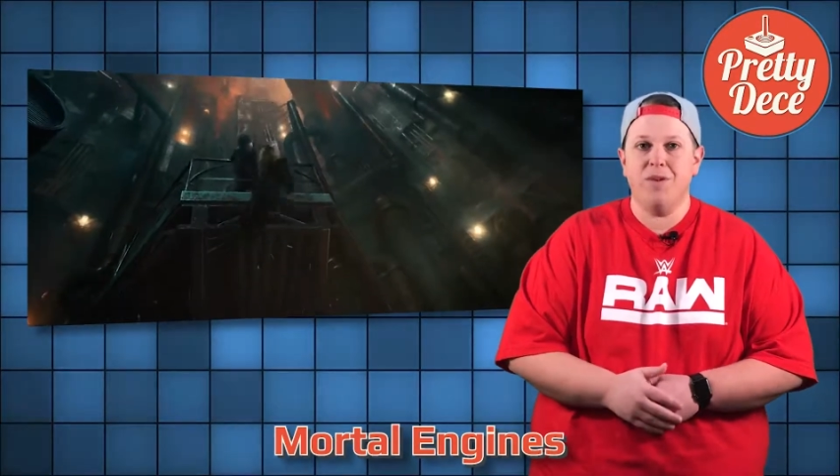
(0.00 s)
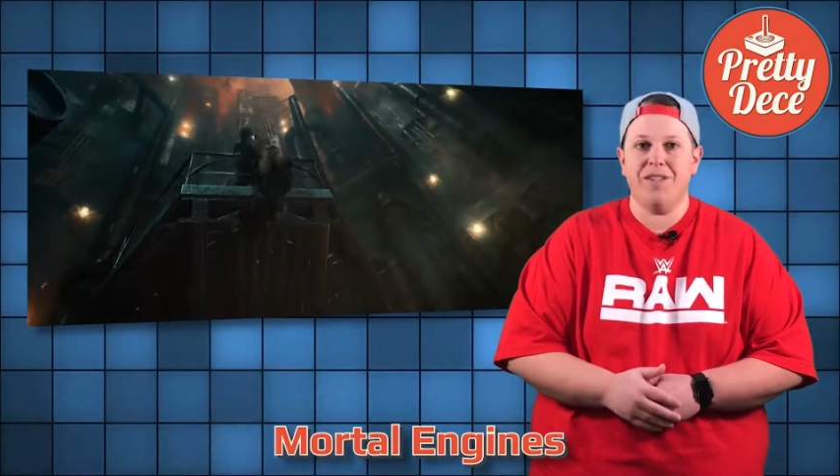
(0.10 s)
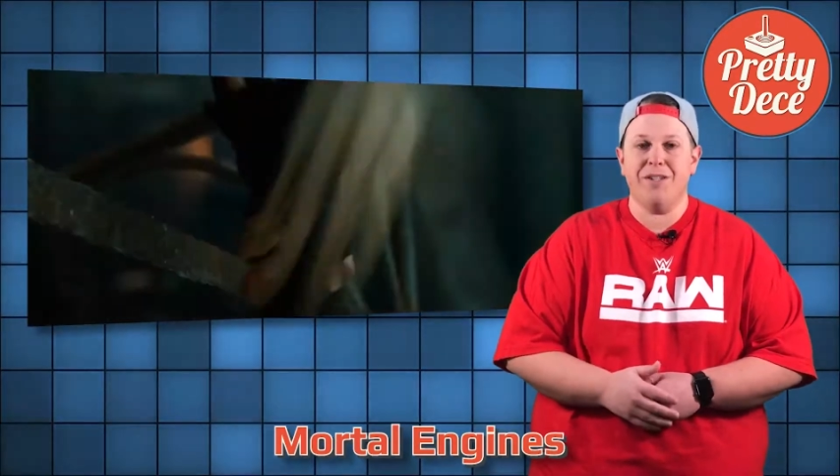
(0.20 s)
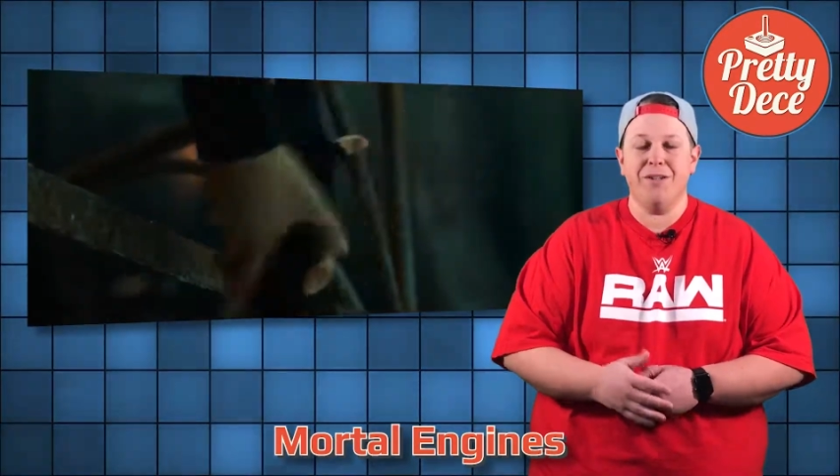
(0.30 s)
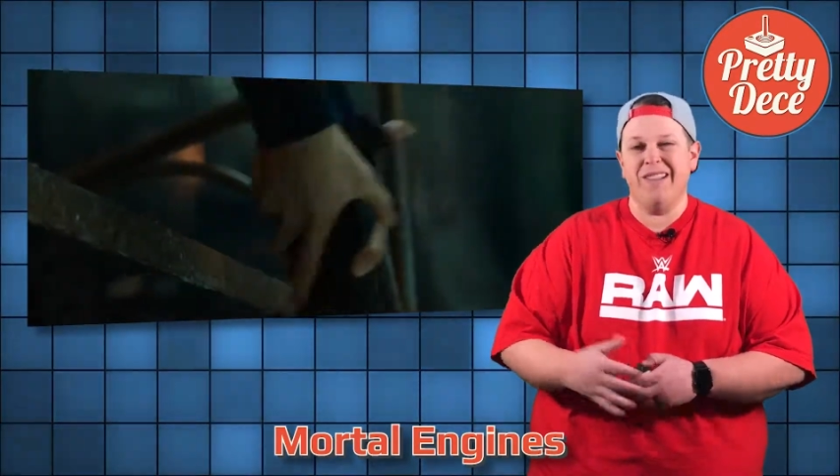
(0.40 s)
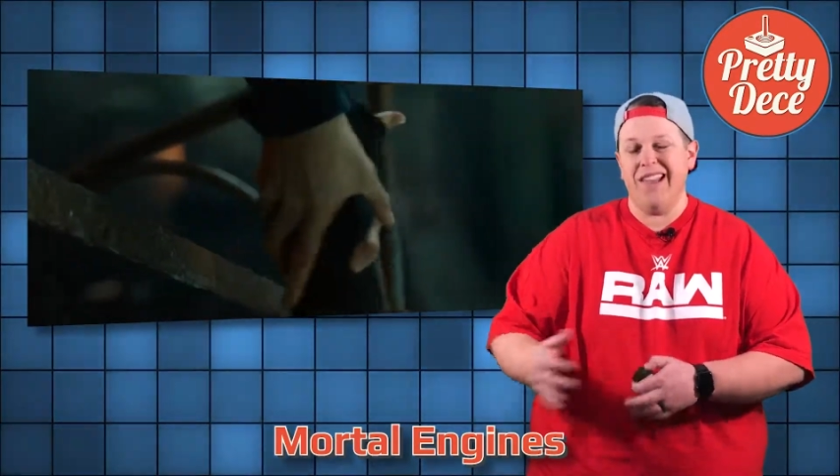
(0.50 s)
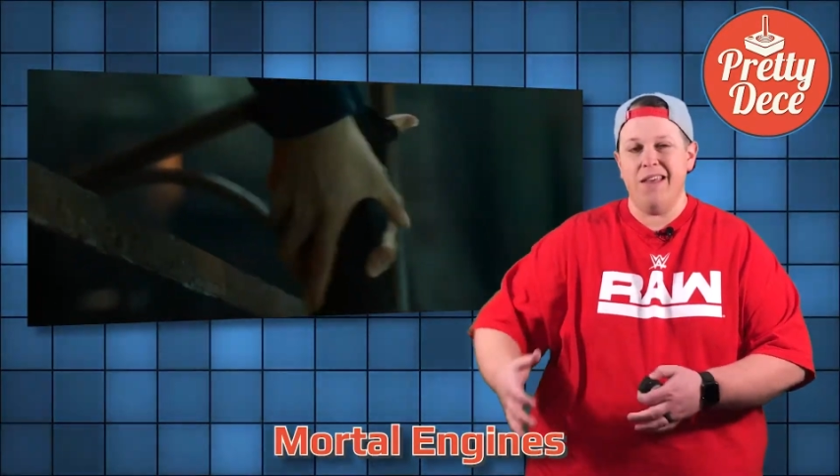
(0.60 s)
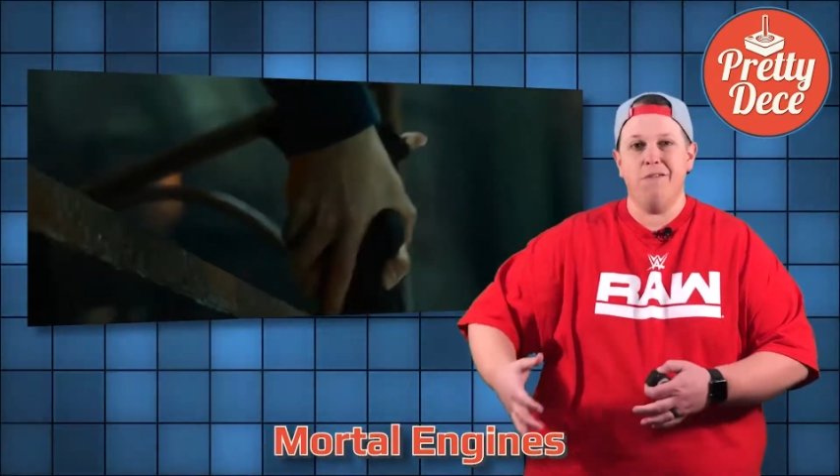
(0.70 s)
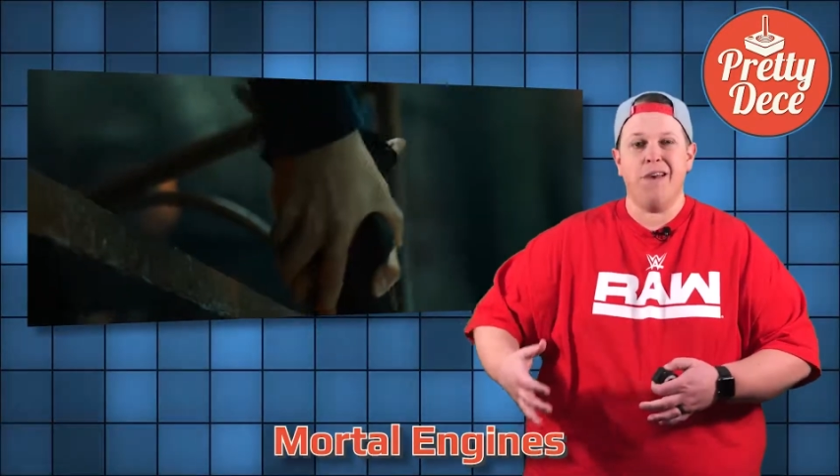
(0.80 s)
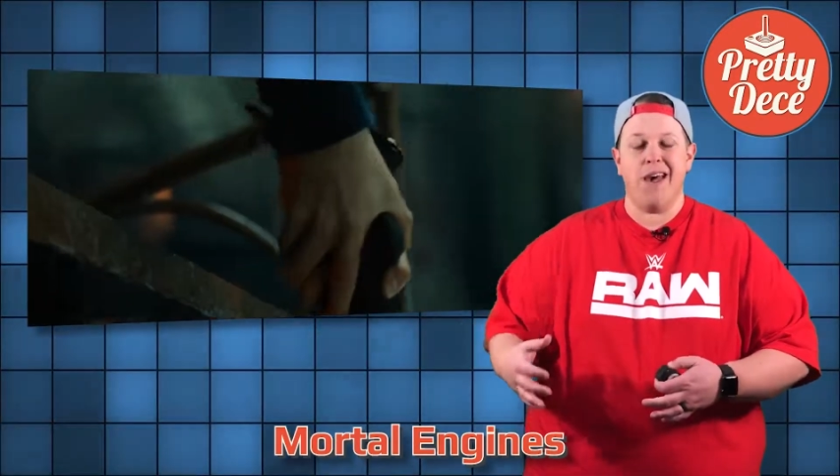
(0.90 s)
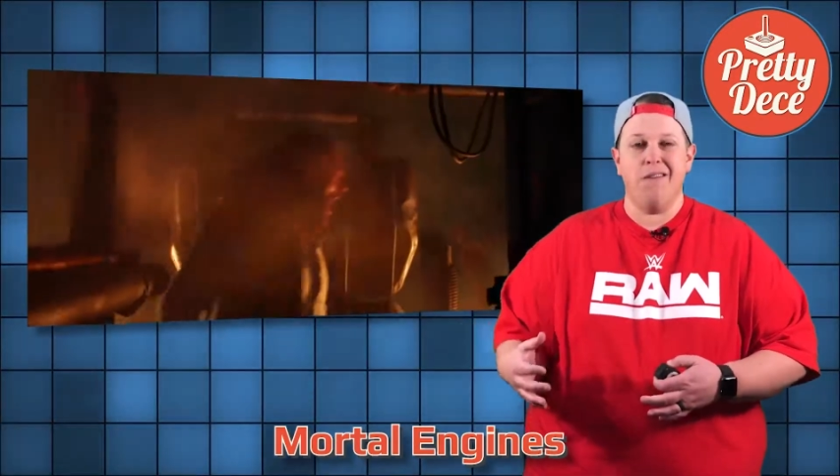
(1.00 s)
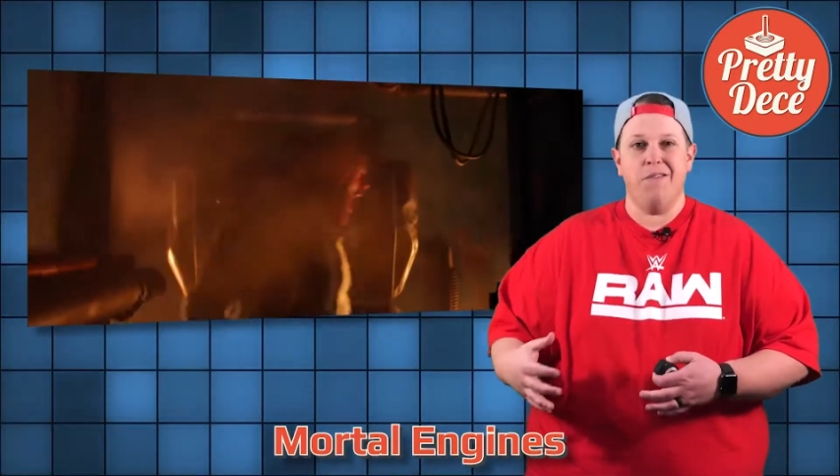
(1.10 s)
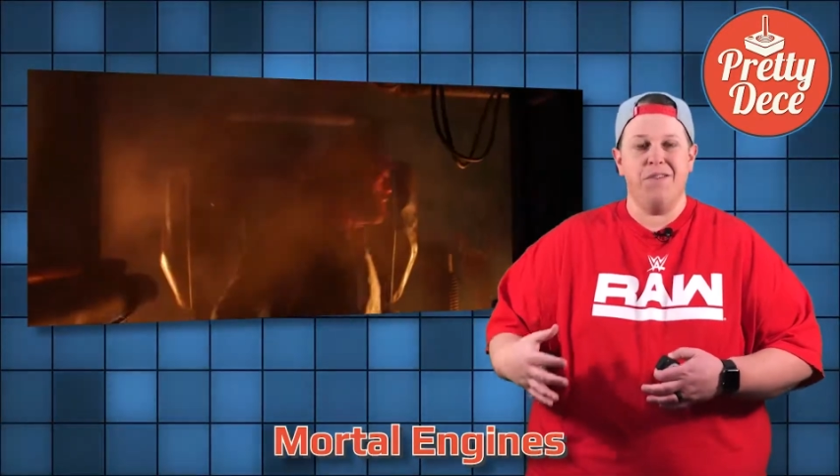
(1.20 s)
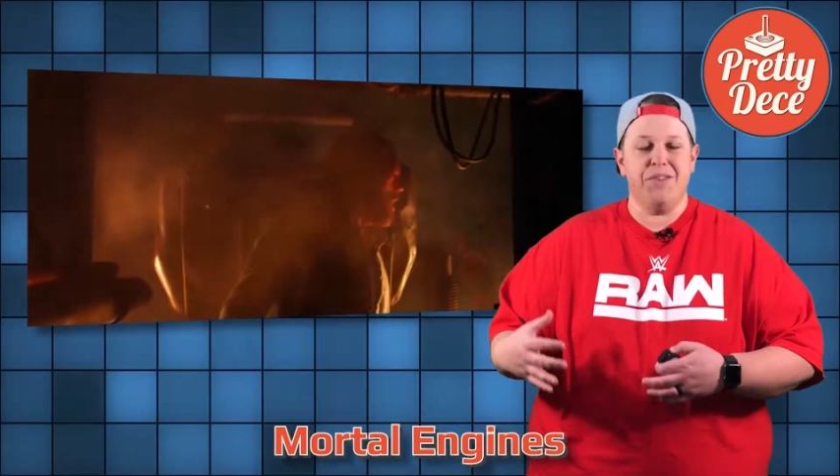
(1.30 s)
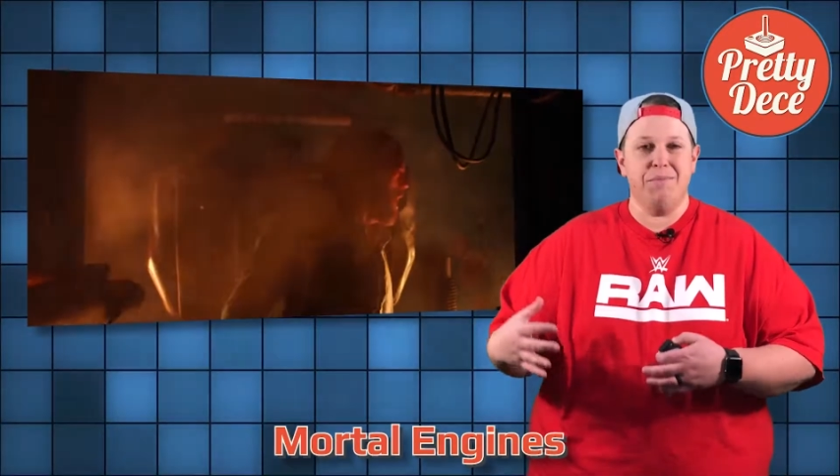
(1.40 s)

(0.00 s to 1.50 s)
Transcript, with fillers: would still live kind of in this